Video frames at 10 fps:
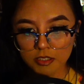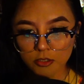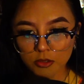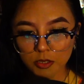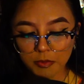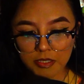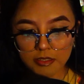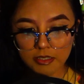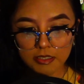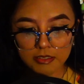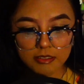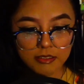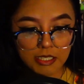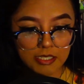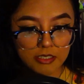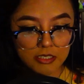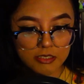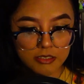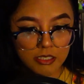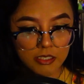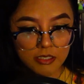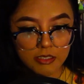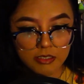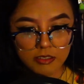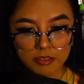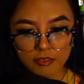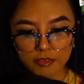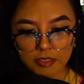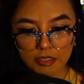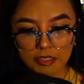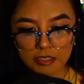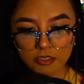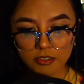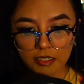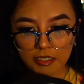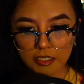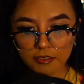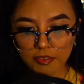creepy looking stairs, very like Shining